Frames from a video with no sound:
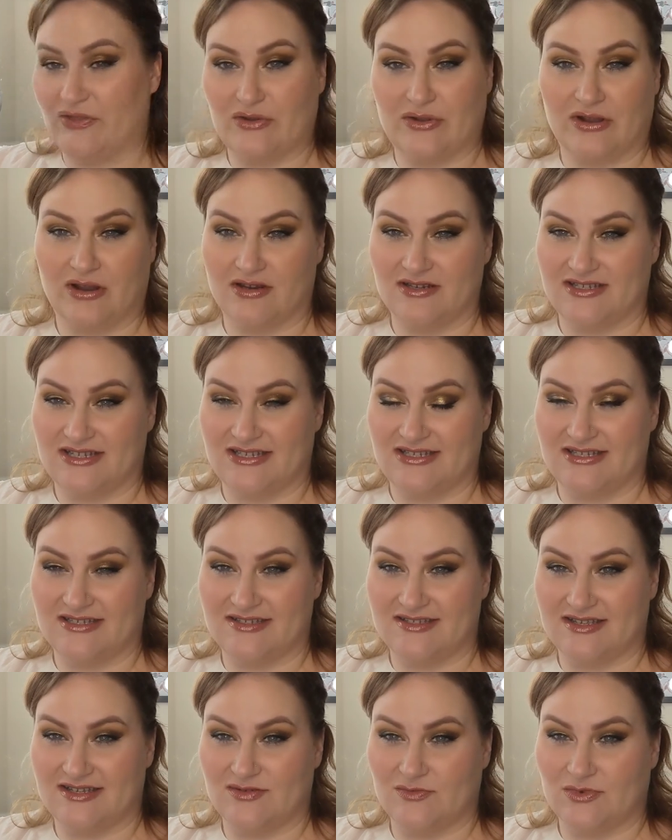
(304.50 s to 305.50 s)
the Gardenia
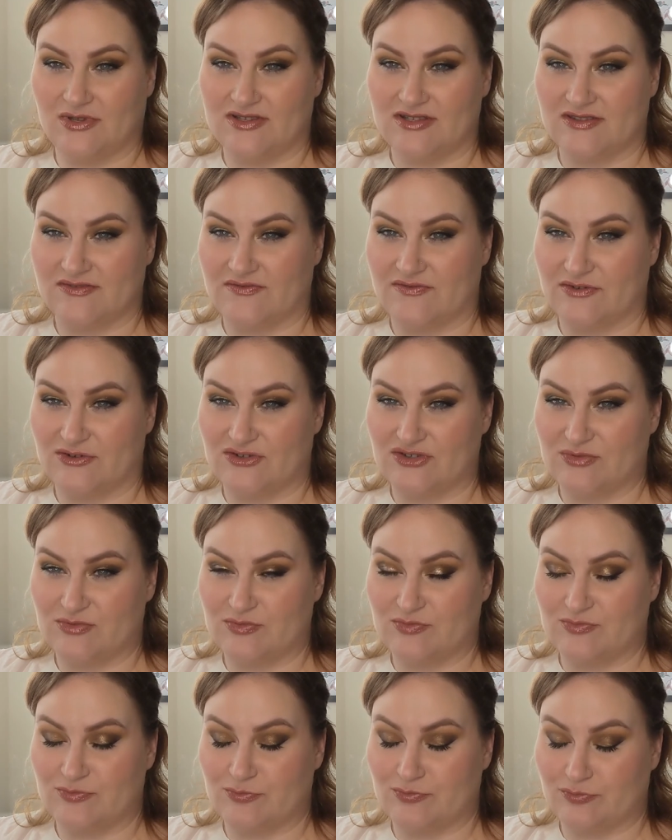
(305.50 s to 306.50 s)
scent was in the first
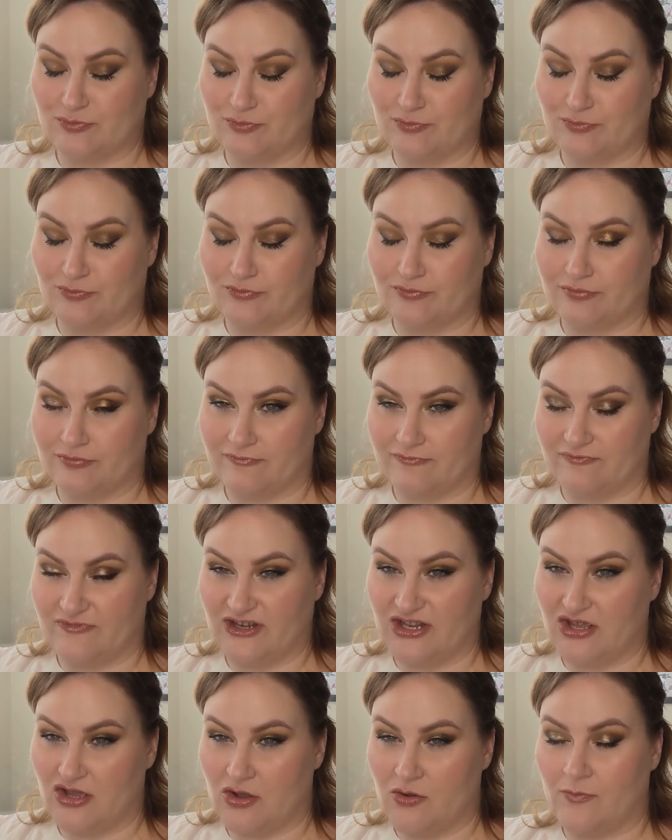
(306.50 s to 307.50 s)

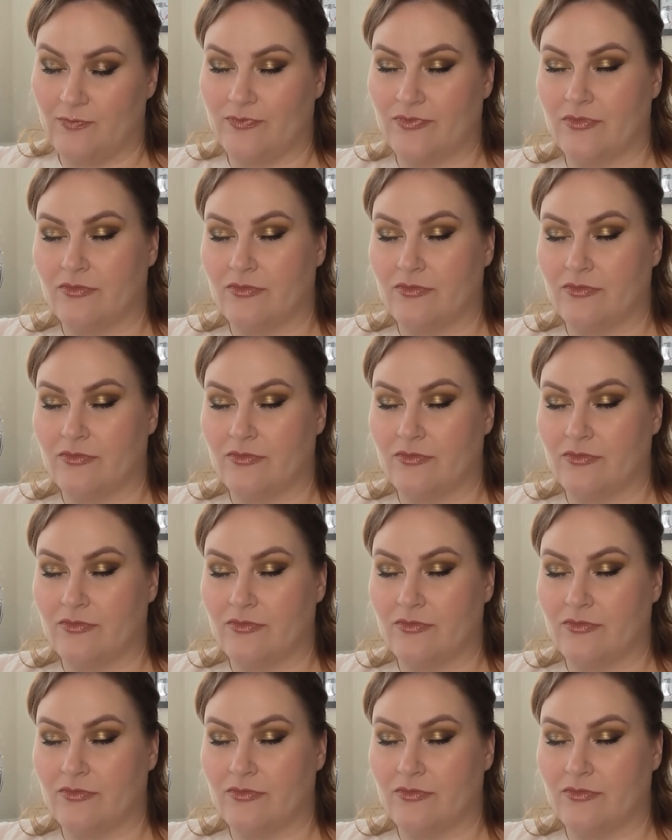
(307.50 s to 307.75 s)
video.